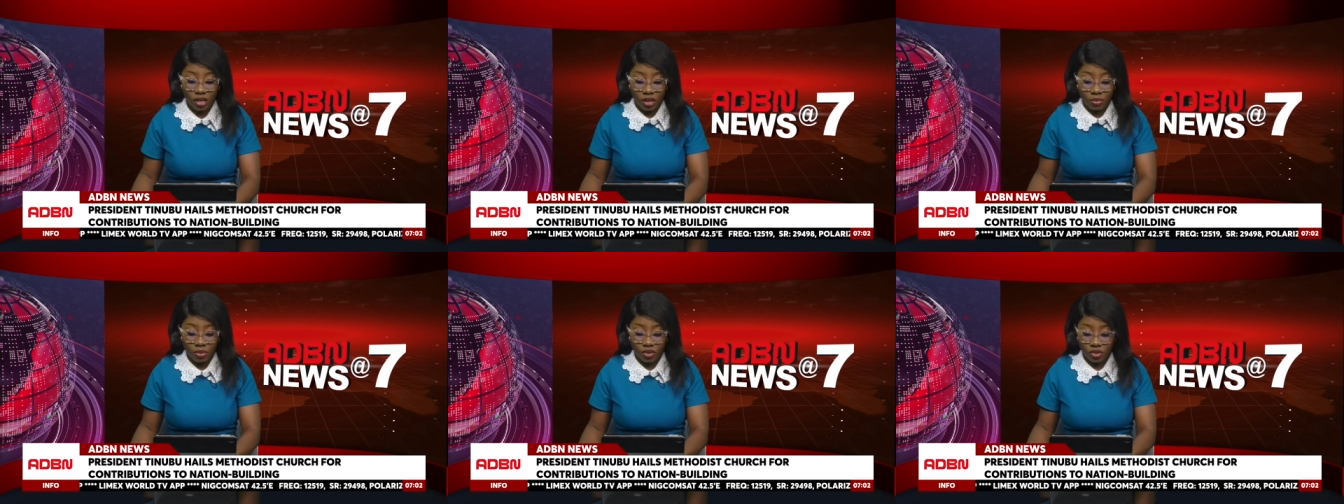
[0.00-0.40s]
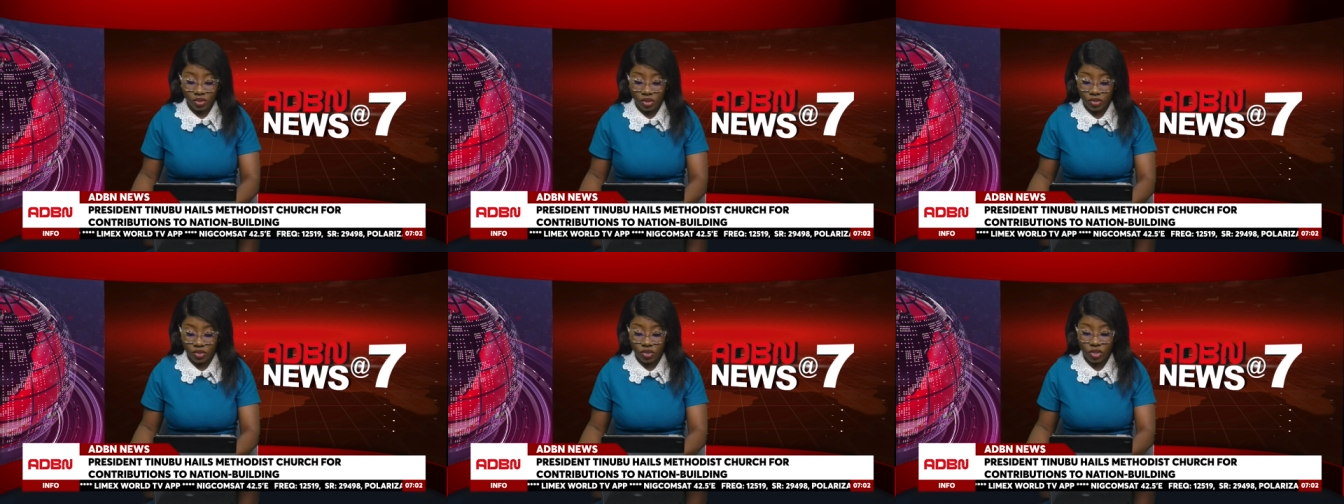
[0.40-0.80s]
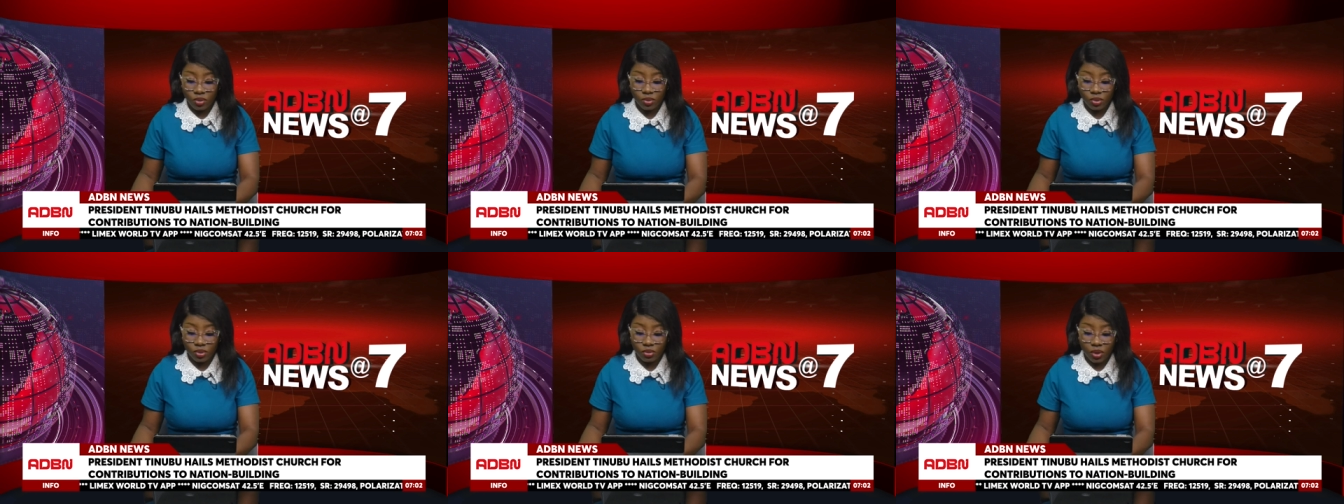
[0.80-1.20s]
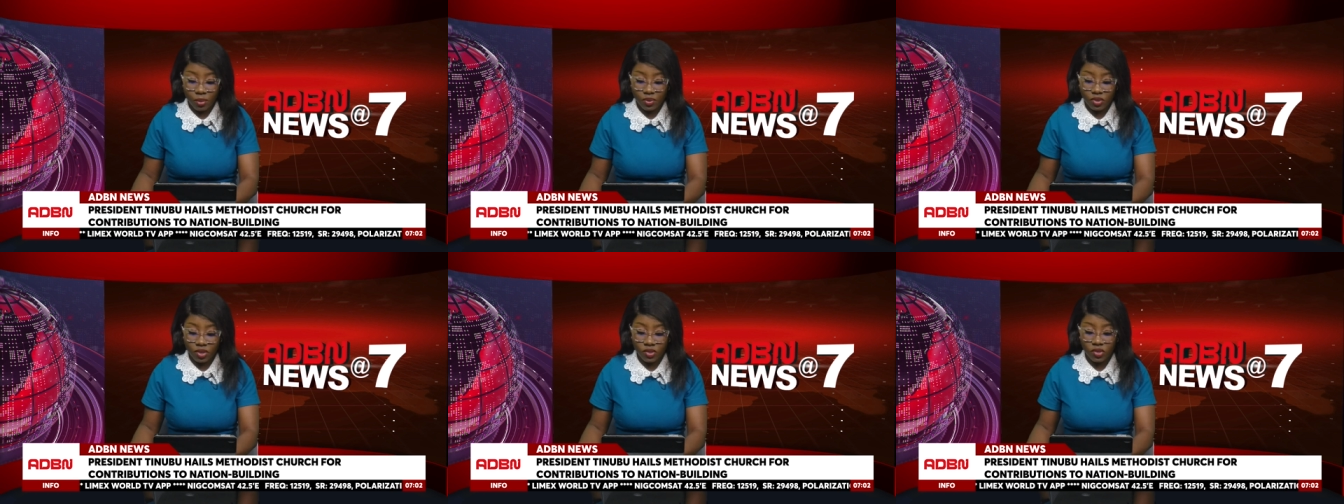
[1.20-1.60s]
President Tinubu,
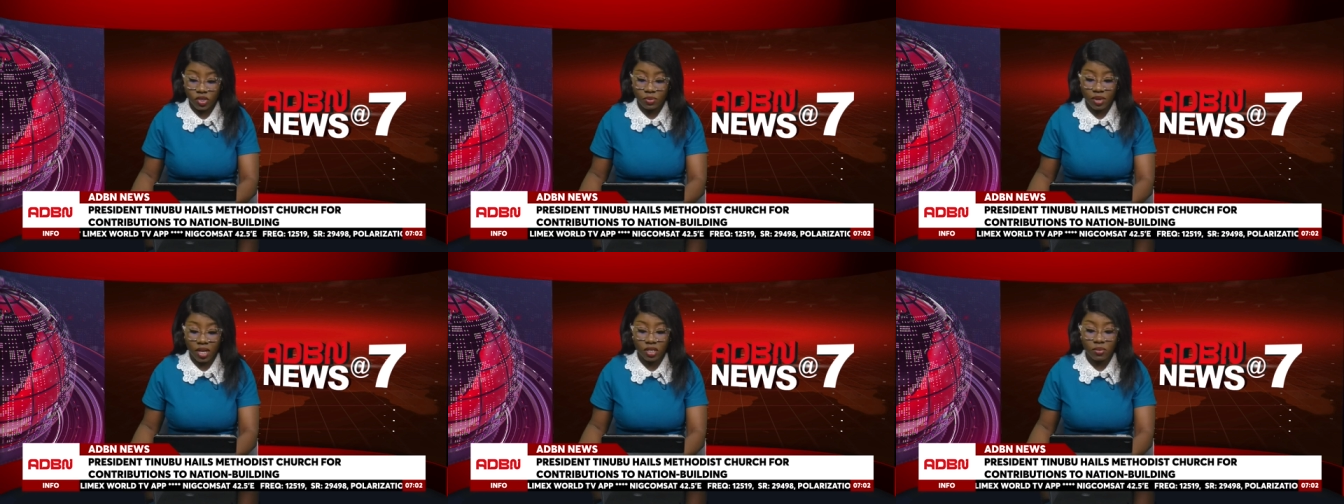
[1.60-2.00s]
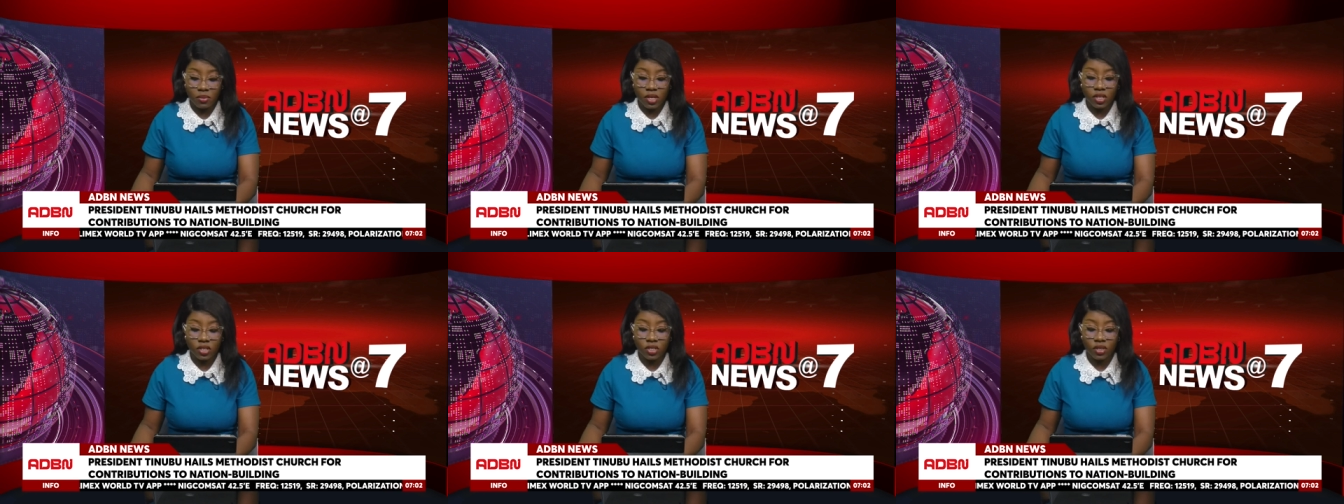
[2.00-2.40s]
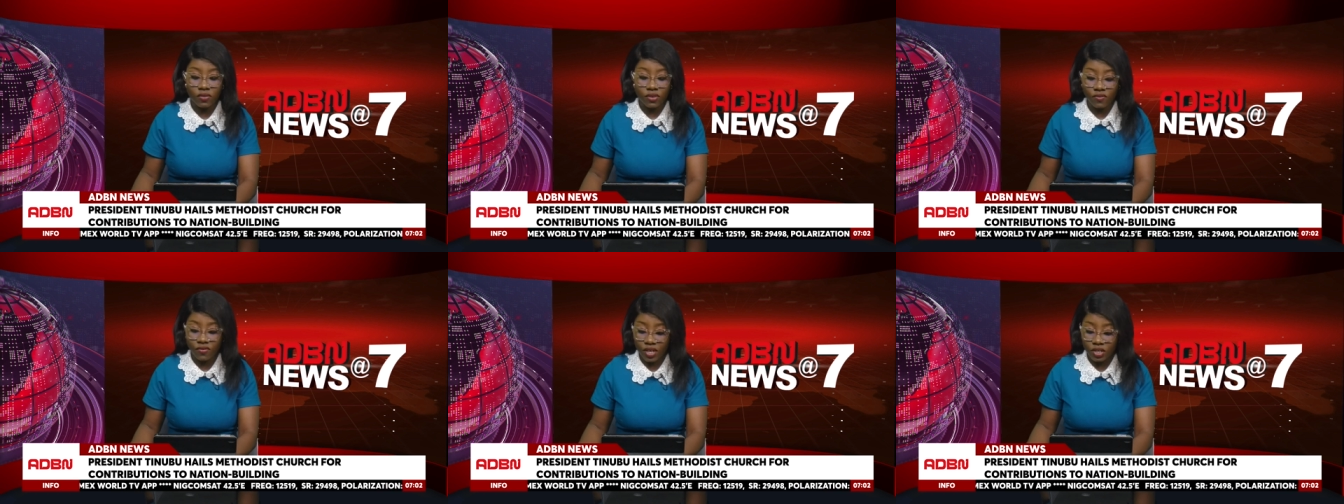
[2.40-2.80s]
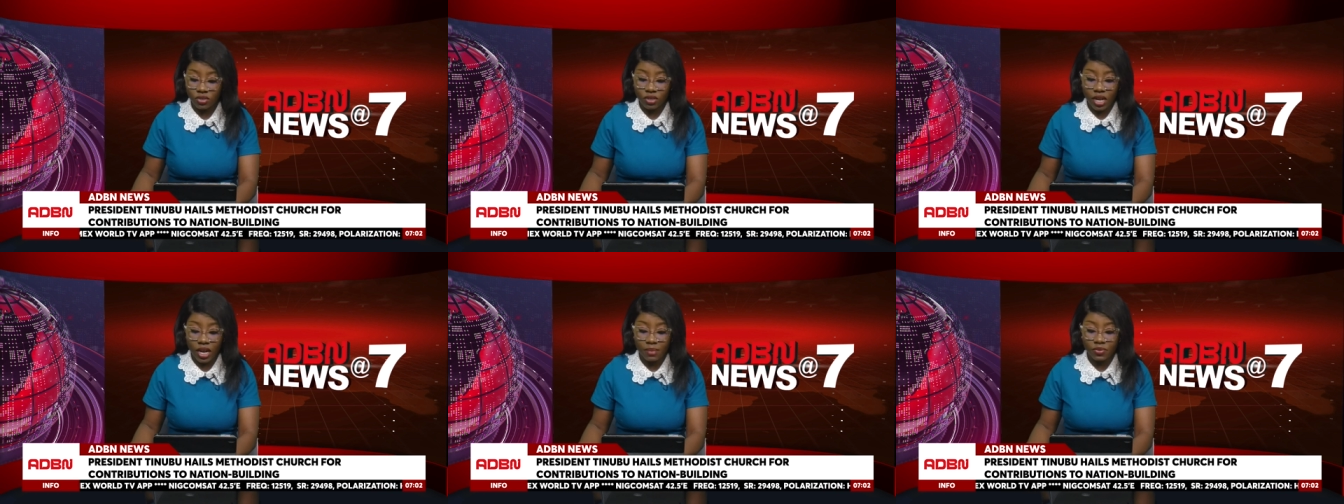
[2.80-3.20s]
represented by the Minister of the Federal
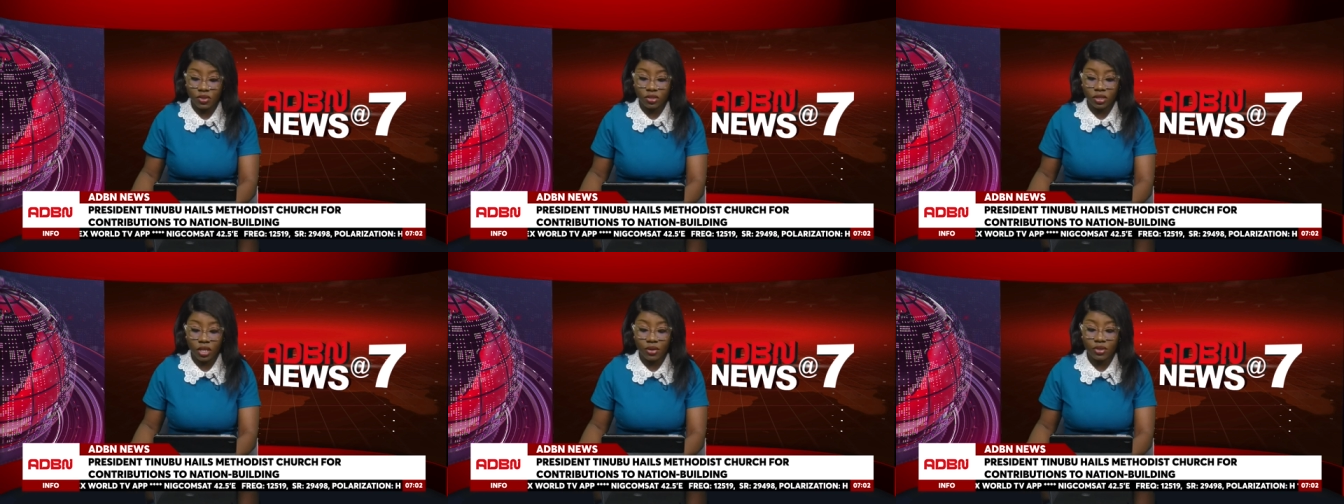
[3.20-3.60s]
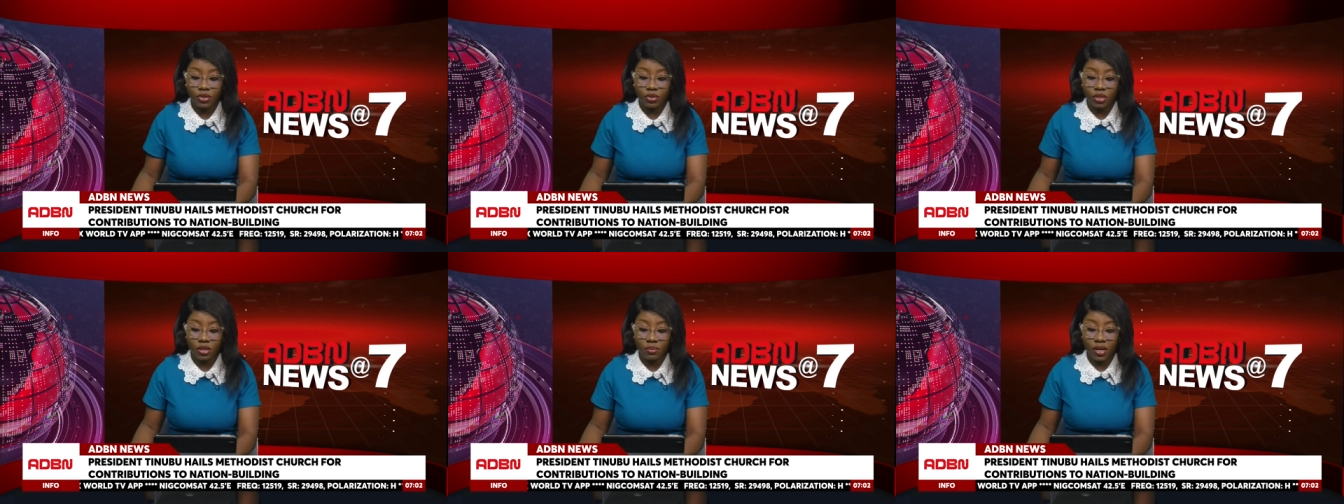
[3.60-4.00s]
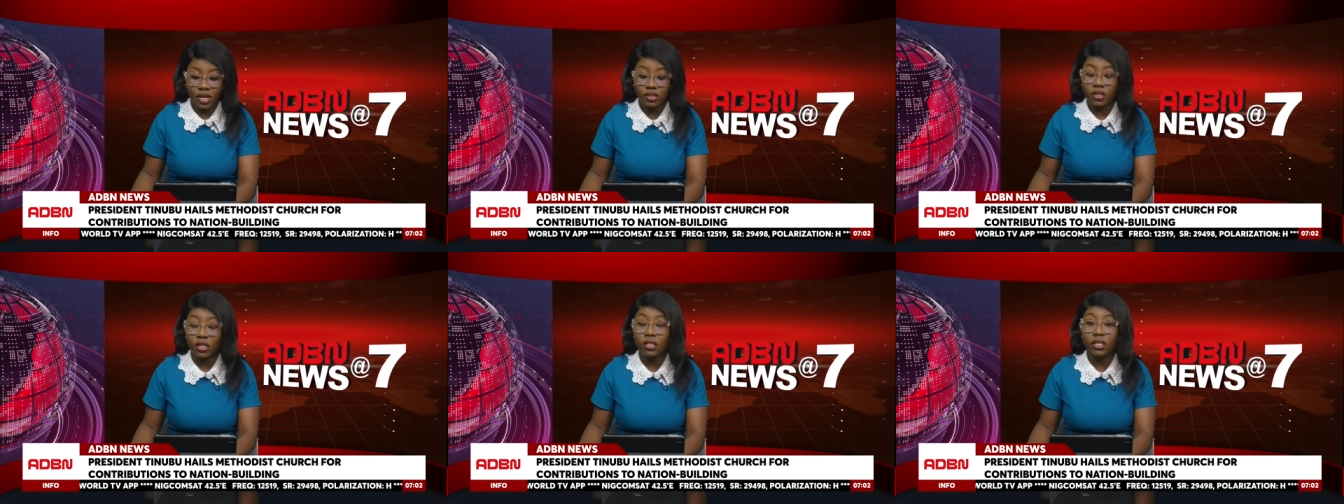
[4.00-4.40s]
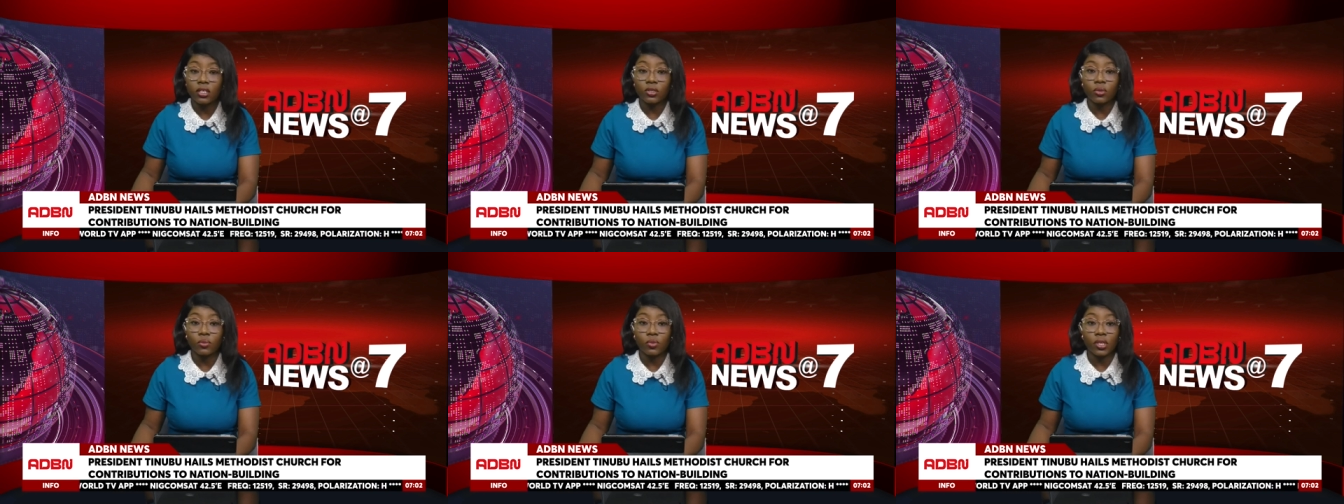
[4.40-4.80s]
Capital Territory, Barrister
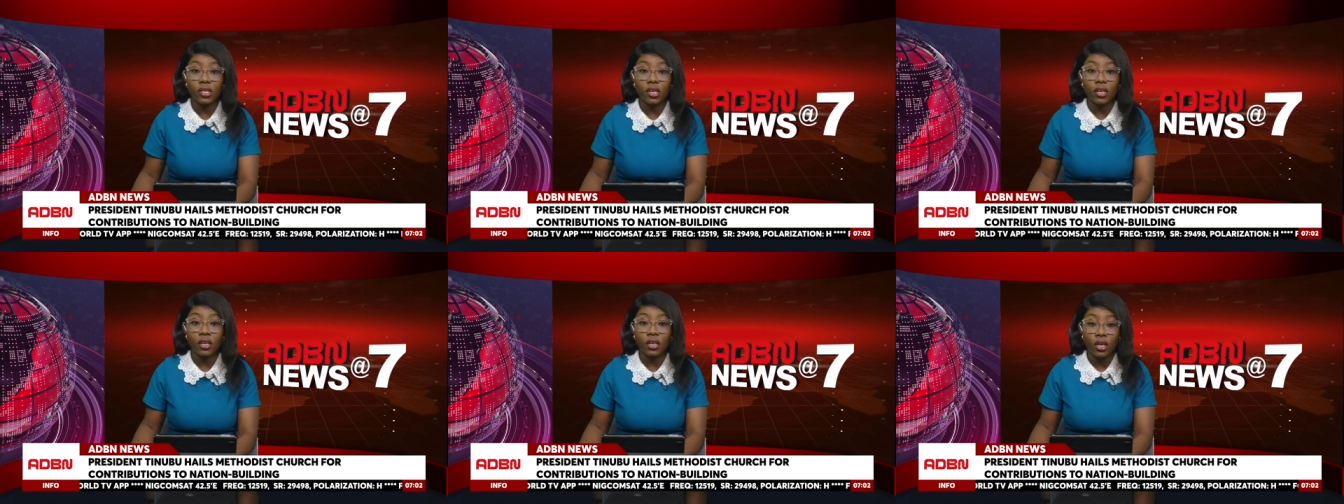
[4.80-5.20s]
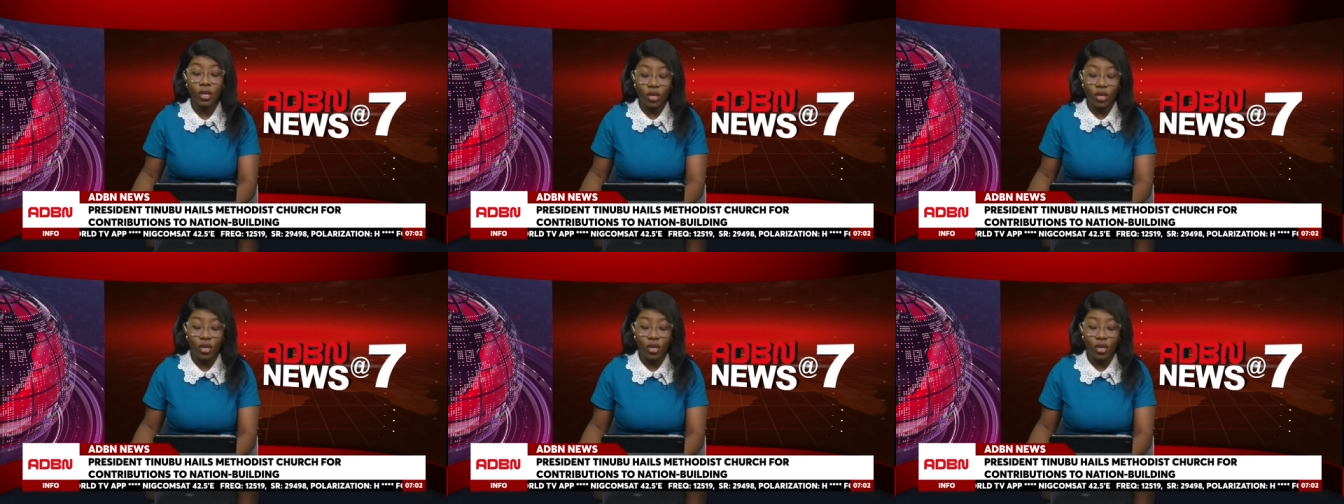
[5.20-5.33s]
Nyesom Wike,